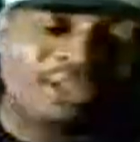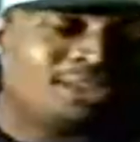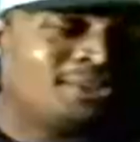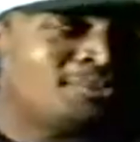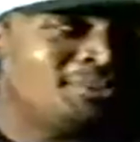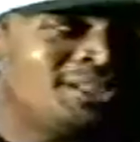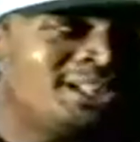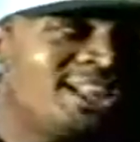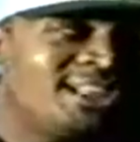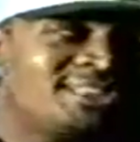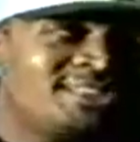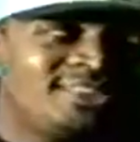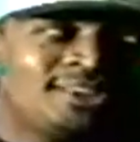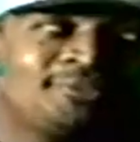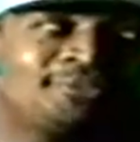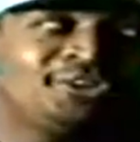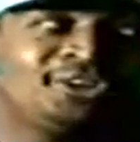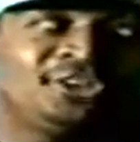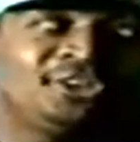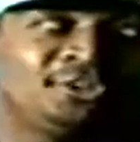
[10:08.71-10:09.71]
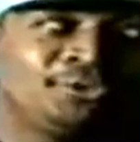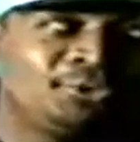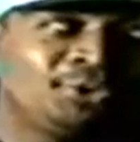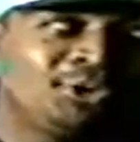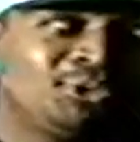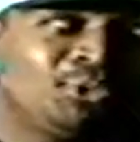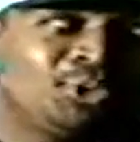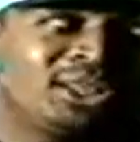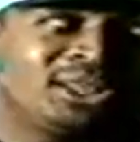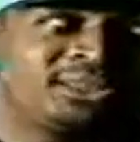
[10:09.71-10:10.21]
it hit me like 70
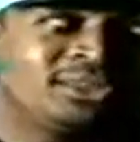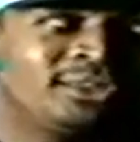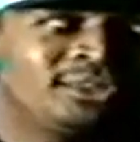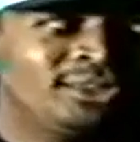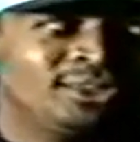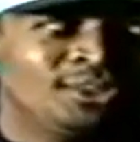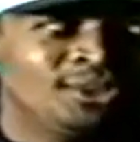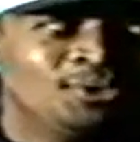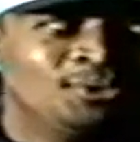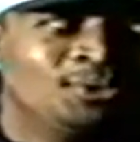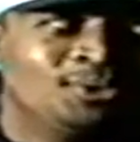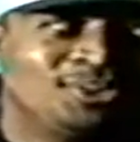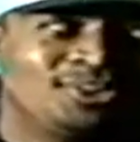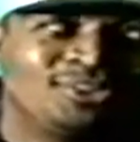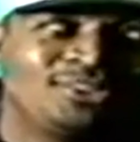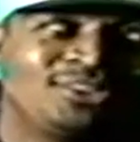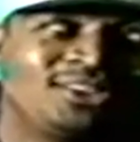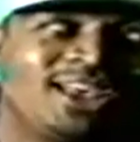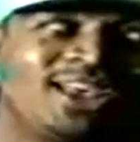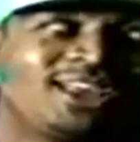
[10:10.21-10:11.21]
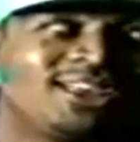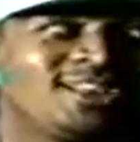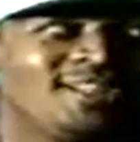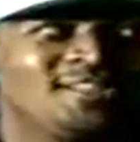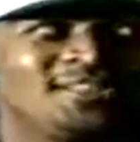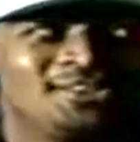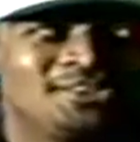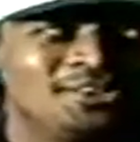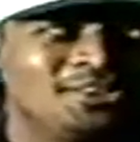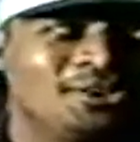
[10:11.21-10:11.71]
degree weather, mm -hmm. which is like,
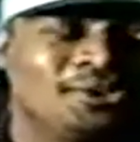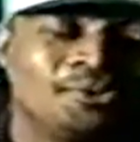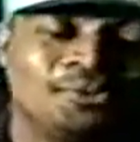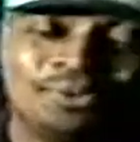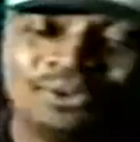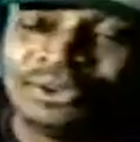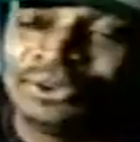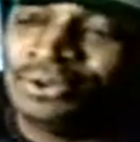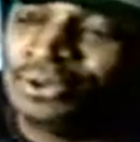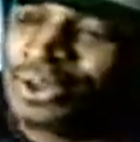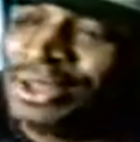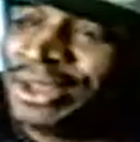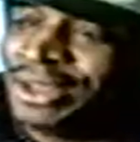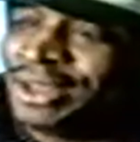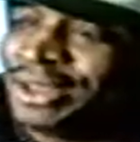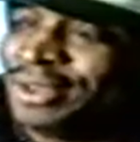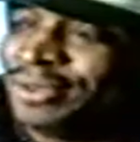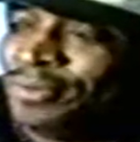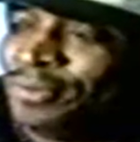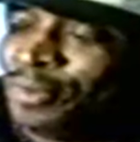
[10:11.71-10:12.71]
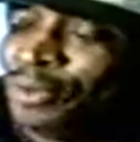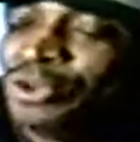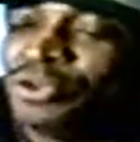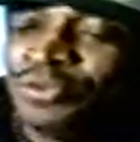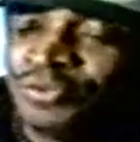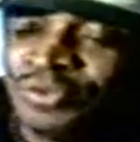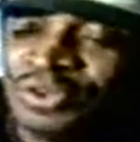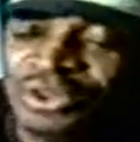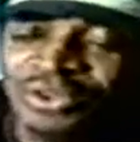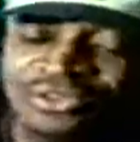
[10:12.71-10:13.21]
you know, when you hear, when
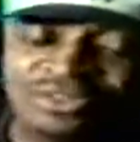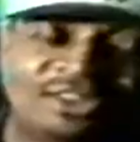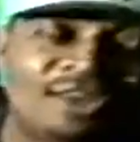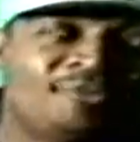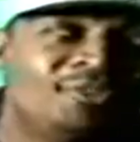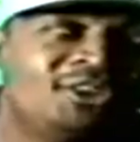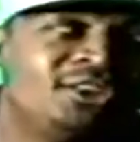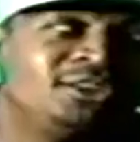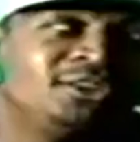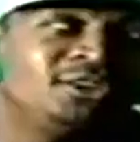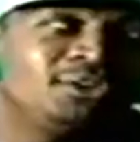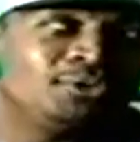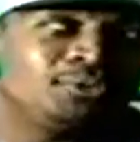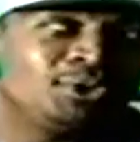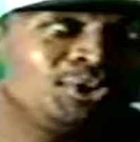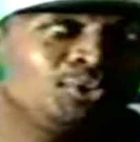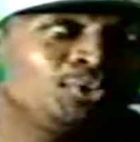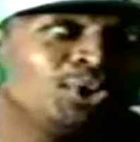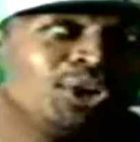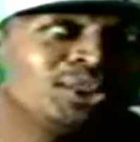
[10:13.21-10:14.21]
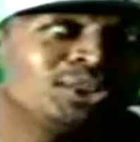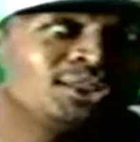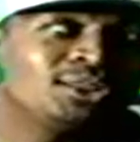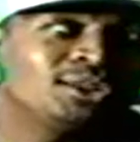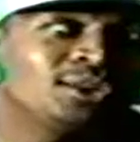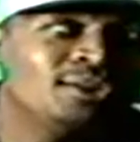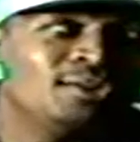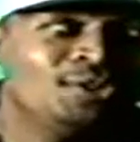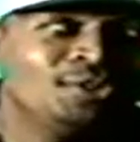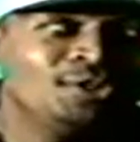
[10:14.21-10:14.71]
you feel 70 degree weather,
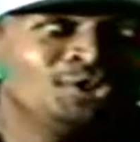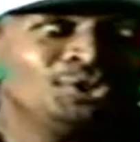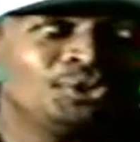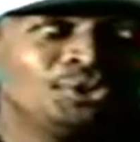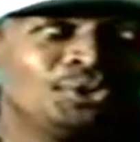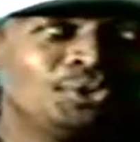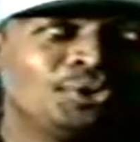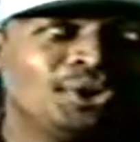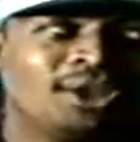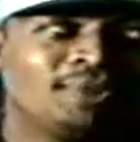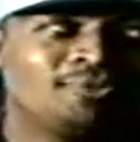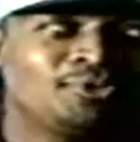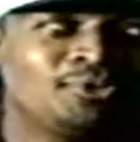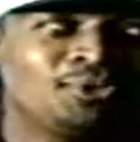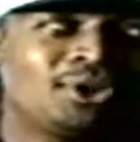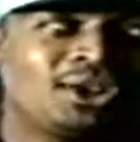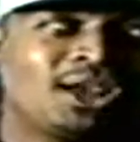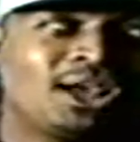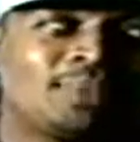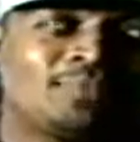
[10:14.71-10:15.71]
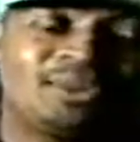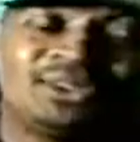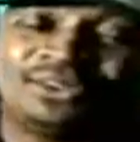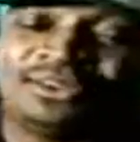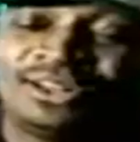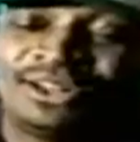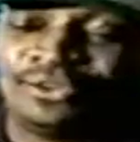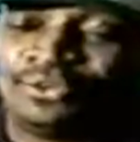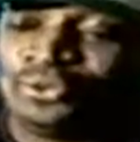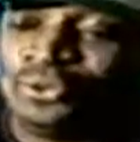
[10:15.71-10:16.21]
you don't have no comment. It's
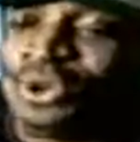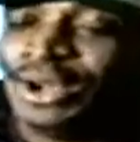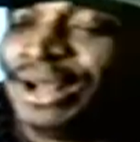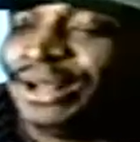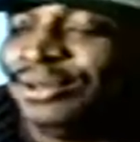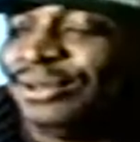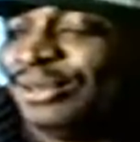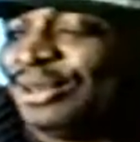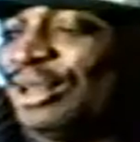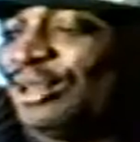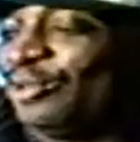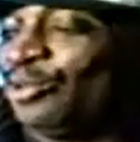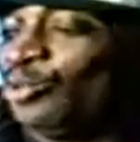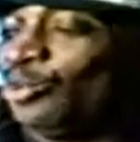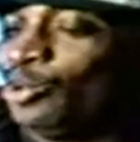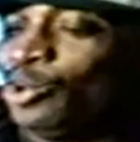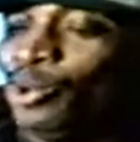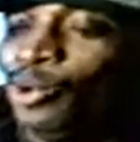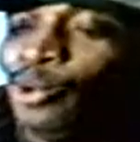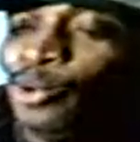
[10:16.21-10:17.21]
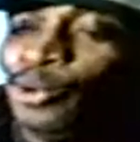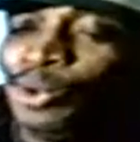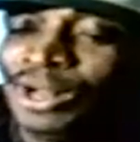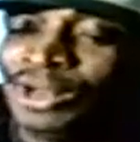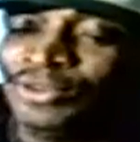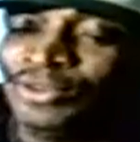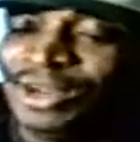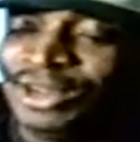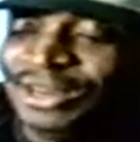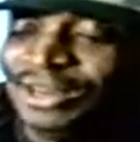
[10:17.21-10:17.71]
not too hot and not too cold. I
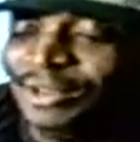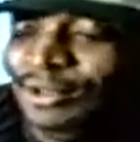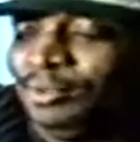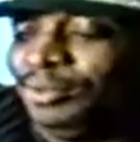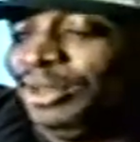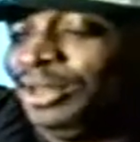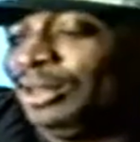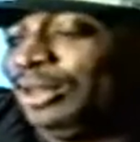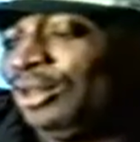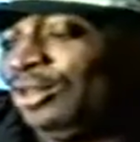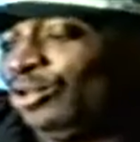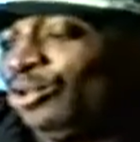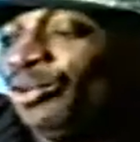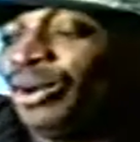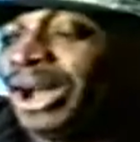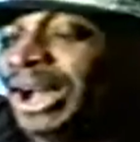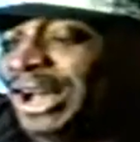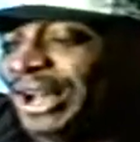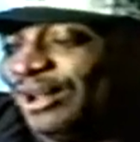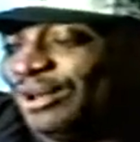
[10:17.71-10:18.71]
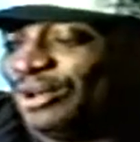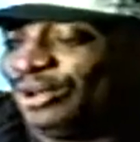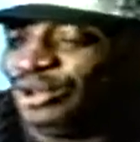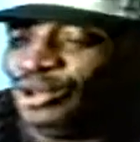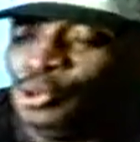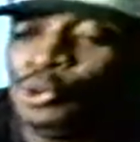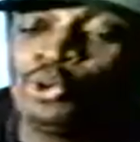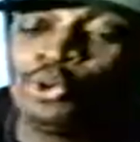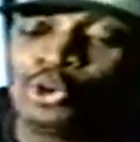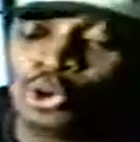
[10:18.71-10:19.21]
try to either be too hot or
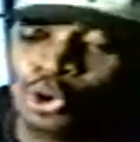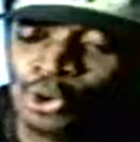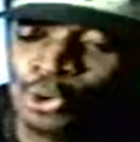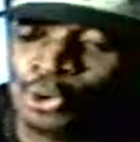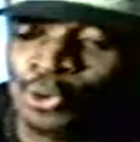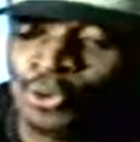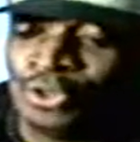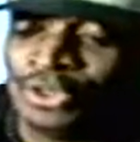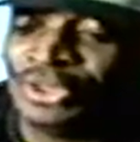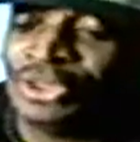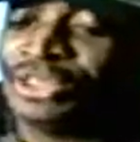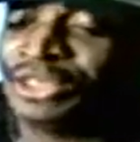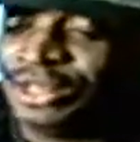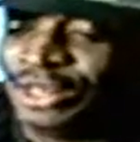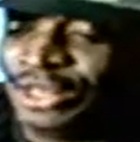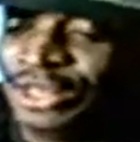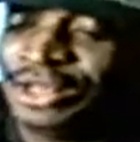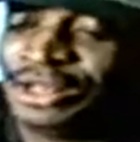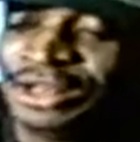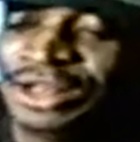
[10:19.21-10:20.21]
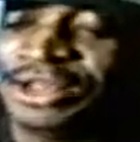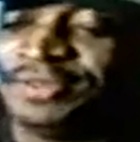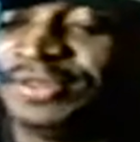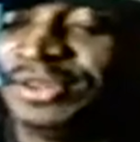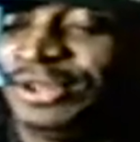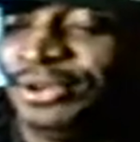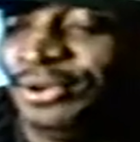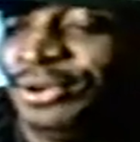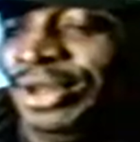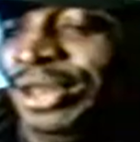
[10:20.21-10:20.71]
too cold. Either you love
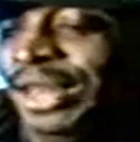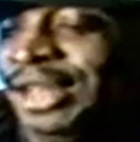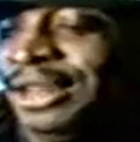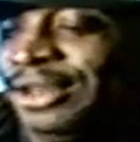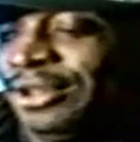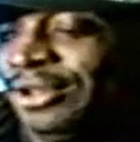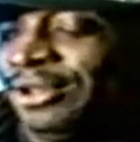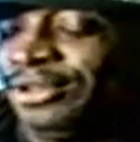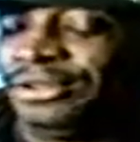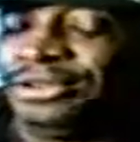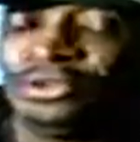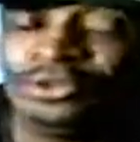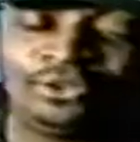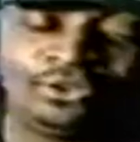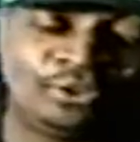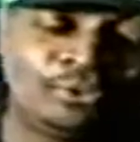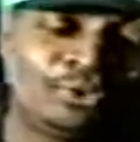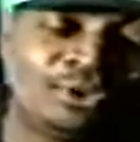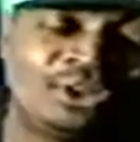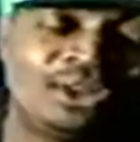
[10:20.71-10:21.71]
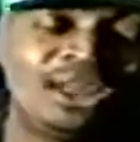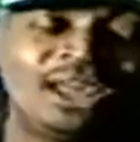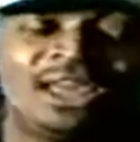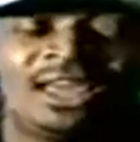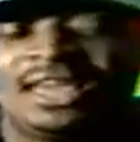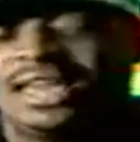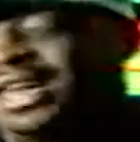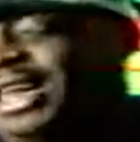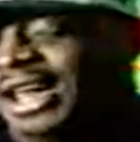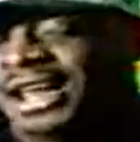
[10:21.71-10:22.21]
it or hate it, because usually when you
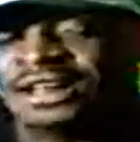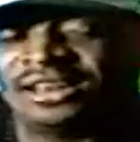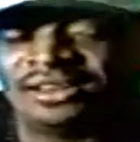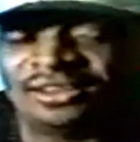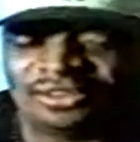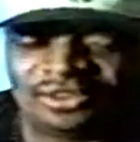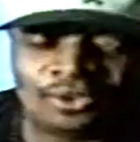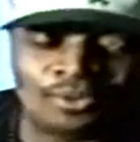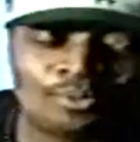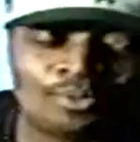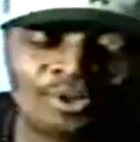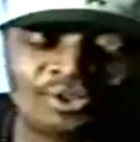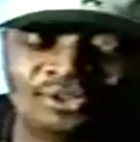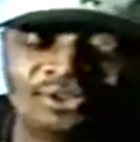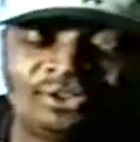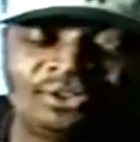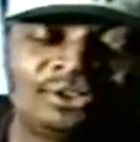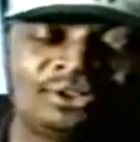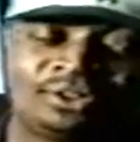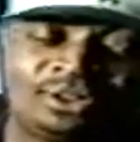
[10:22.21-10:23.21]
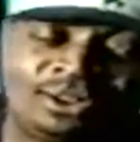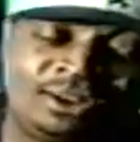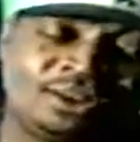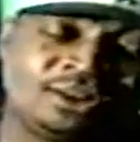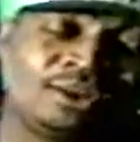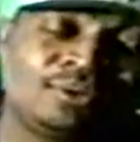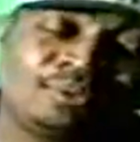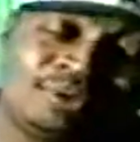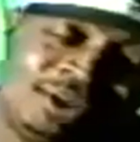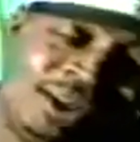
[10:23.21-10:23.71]
hate it so much, you
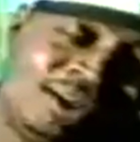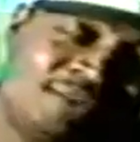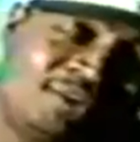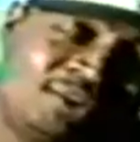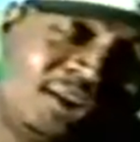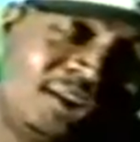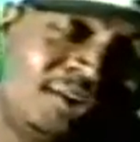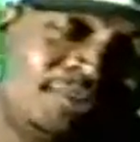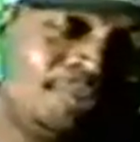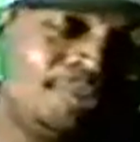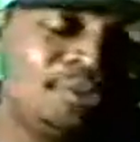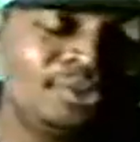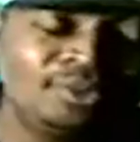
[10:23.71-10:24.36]
end up loving it,